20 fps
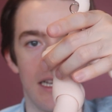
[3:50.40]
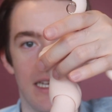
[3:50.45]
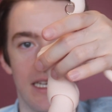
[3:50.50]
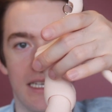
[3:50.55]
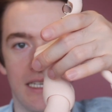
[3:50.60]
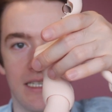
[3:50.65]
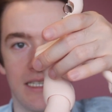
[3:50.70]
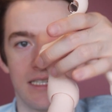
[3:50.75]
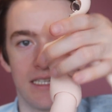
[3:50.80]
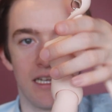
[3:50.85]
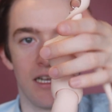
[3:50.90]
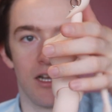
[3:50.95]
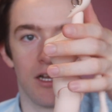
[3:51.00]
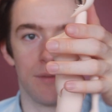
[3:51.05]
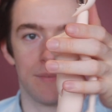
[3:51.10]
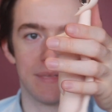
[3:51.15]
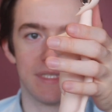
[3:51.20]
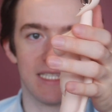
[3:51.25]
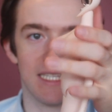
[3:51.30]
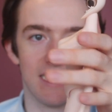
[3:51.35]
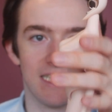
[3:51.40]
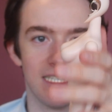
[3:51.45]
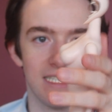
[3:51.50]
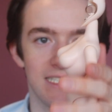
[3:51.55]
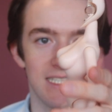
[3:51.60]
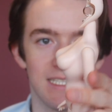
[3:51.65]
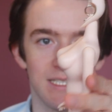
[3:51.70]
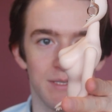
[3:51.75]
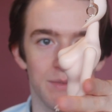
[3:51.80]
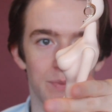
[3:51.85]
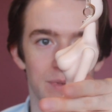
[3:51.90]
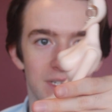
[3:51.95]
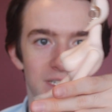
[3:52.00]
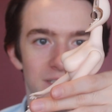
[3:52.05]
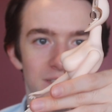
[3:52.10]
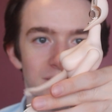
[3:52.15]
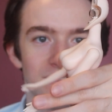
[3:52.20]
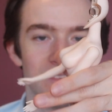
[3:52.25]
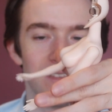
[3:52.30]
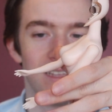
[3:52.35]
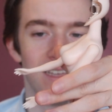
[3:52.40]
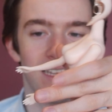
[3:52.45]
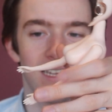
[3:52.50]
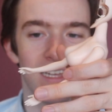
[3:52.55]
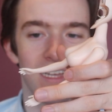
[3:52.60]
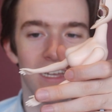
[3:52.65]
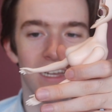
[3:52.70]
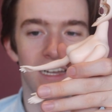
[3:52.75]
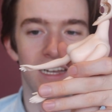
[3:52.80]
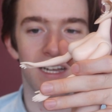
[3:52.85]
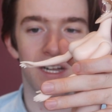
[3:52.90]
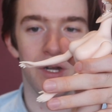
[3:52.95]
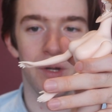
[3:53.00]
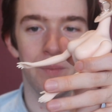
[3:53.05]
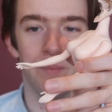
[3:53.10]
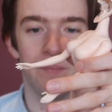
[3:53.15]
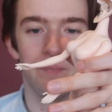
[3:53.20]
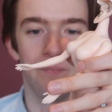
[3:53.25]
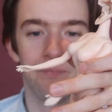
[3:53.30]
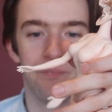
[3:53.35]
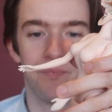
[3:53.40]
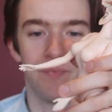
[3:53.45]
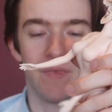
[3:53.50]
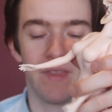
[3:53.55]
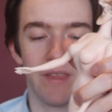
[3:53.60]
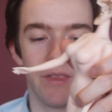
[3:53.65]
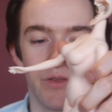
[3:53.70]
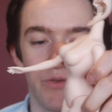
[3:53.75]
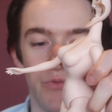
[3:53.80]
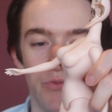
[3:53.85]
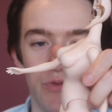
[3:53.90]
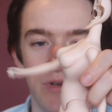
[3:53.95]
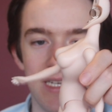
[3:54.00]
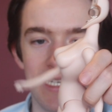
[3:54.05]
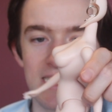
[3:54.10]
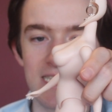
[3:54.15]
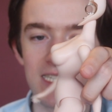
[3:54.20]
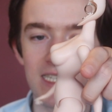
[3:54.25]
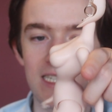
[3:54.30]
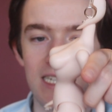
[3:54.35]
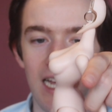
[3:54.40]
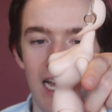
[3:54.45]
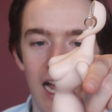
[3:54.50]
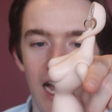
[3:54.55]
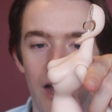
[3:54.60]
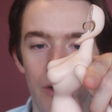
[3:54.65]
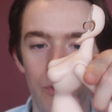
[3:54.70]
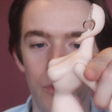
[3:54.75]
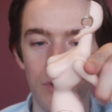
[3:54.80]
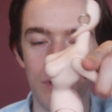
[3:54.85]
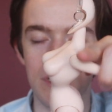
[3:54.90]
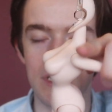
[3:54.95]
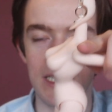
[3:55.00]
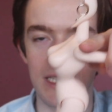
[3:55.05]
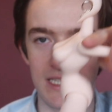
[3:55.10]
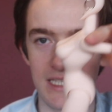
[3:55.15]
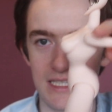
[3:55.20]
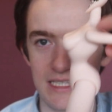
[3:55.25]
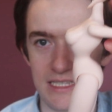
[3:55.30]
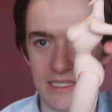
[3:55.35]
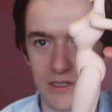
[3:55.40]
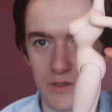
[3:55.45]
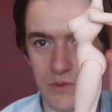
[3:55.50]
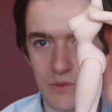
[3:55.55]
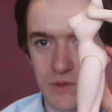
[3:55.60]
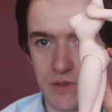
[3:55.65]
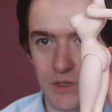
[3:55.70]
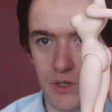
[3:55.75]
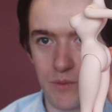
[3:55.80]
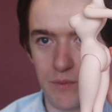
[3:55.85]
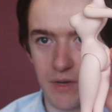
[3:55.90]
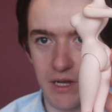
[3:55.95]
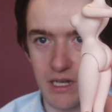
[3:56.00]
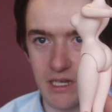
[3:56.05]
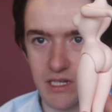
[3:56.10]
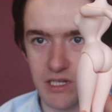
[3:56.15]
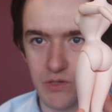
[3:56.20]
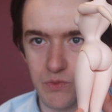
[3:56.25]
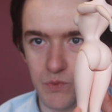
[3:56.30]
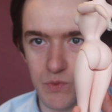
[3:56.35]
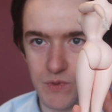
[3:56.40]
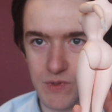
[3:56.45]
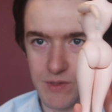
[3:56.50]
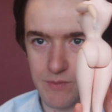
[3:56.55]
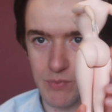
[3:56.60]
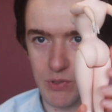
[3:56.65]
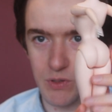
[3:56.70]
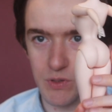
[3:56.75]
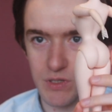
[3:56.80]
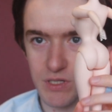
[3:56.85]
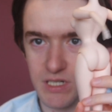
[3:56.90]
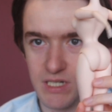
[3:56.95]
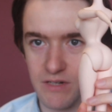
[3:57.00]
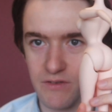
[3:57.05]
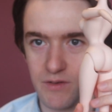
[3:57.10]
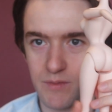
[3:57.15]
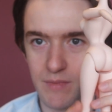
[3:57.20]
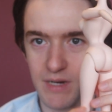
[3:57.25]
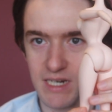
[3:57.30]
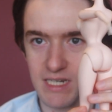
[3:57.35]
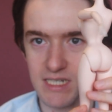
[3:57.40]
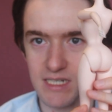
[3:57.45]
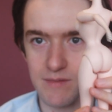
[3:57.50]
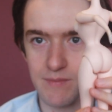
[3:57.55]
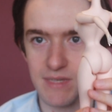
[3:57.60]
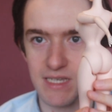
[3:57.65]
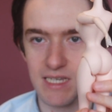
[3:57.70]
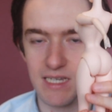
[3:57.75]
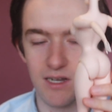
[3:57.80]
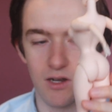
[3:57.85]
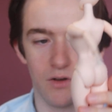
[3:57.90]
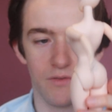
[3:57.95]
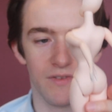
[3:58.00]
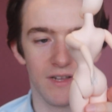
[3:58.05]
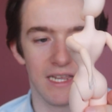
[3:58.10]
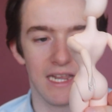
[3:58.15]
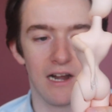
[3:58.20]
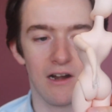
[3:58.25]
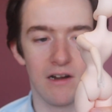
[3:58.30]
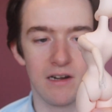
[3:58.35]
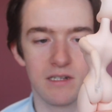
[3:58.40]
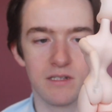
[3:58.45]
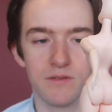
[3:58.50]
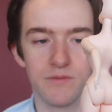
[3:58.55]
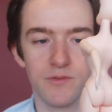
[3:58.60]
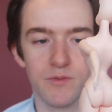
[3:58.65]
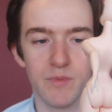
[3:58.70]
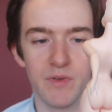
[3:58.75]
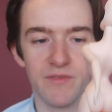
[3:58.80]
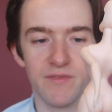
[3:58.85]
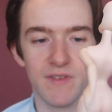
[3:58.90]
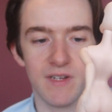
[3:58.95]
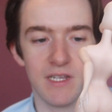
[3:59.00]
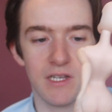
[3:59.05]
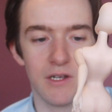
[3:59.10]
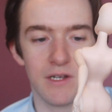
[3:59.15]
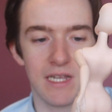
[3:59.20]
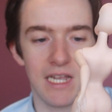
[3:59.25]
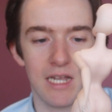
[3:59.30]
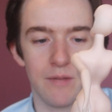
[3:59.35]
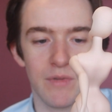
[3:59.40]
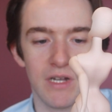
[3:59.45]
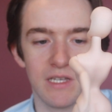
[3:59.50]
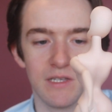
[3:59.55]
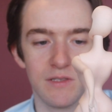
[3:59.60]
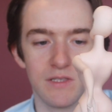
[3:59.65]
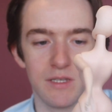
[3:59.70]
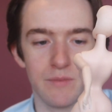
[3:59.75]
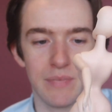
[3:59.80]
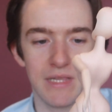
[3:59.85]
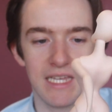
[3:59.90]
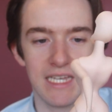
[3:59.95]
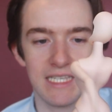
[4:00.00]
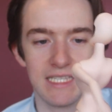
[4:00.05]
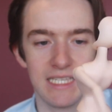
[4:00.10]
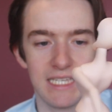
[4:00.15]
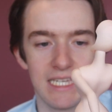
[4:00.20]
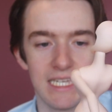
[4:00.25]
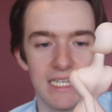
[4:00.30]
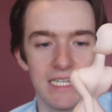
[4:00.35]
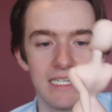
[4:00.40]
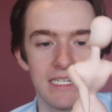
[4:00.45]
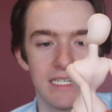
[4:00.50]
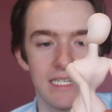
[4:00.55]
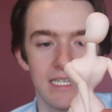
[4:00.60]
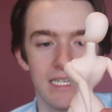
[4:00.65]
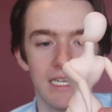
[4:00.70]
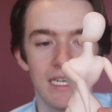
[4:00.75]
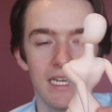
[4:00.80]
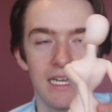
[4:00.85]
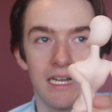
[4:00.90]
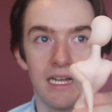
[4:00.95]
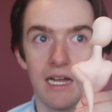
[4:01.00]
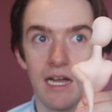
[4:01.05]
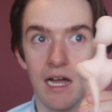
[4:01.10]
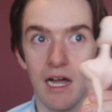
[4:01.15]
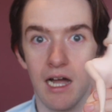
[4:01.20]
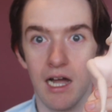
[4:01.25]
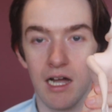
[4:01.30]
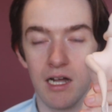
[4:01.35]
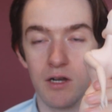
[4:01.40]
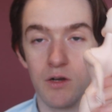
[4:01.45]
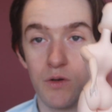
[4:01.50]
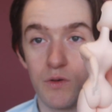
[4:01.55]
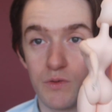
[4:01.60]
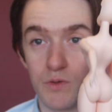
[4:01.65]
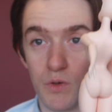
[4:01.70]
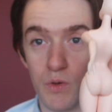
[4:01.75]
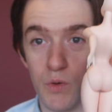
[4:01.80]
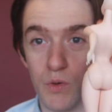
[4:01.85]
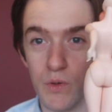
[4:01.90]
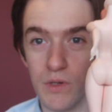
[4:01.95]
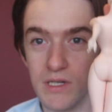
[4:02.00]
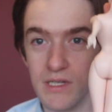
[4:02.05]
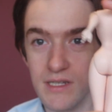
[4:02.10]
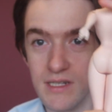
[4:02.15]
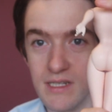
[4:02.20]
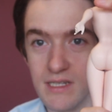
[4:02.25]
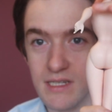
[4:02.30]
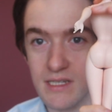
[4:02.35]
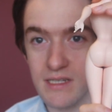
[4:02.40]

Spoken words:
and upstairs as well. The reason I wanted this doll so much was because she reminded me of a character from a video game I used to play as a kid called Orchid.